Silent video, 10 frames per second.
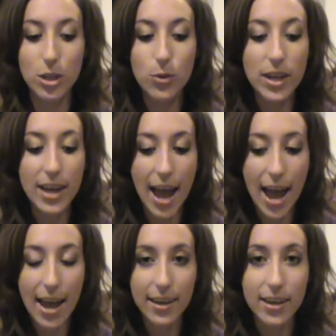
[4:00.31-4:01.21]
You can
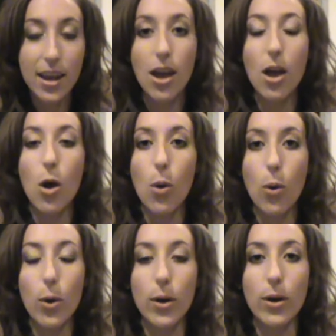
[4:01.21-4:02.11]
add
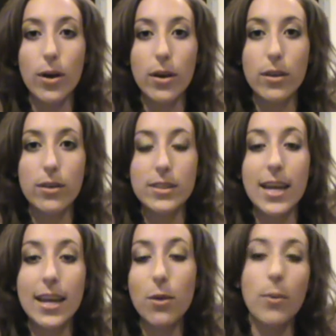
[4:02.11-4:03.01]
or
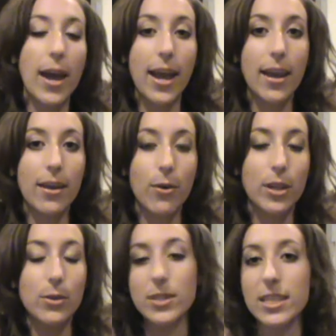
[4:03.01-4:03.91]
take away or
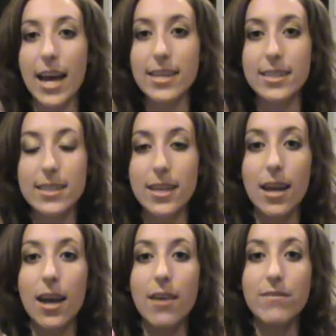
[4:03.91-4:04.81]
use less
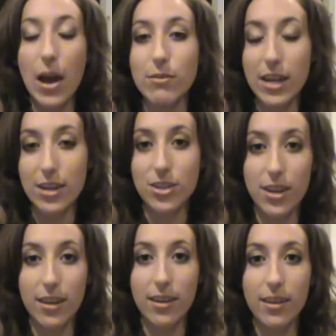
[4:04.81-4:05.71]

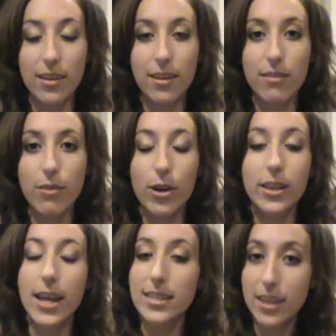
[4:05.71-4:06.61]
foundation for a
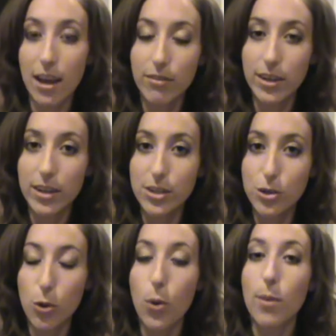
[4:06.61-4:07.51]
less
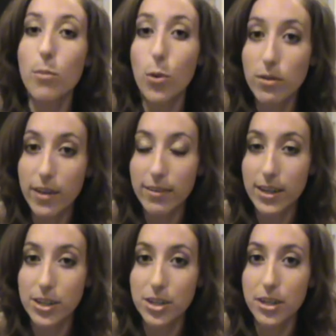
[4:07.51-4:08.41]
coverage, or more
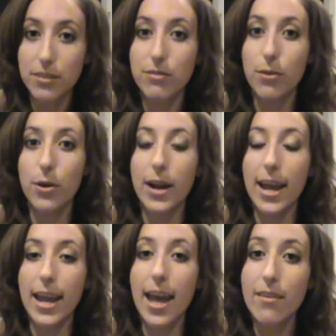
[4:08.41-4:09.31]
foundation for
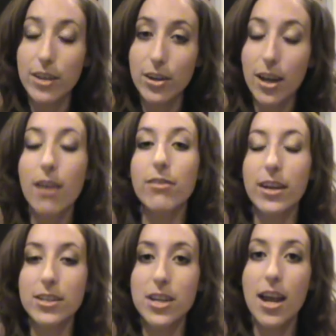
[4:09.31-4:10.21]
a heavier
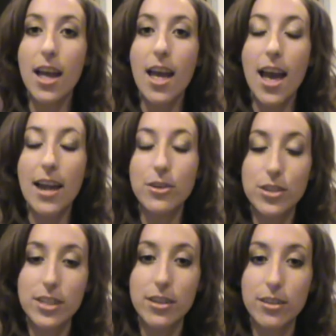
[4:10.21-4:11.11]
coverage, and you're
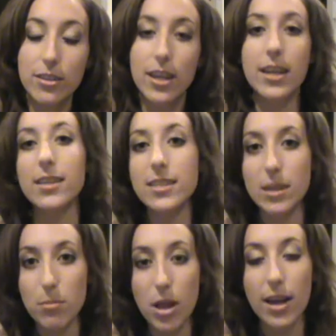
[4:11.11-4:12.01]
still getting the
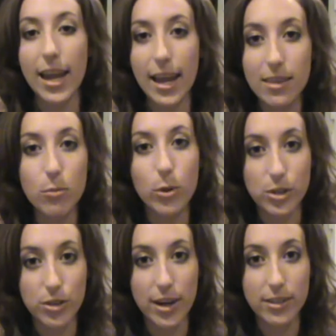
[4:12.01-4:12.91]
sunblock and the
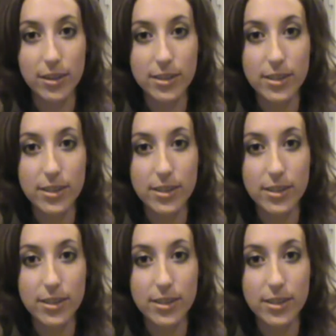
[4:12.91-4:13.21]
moisturizer.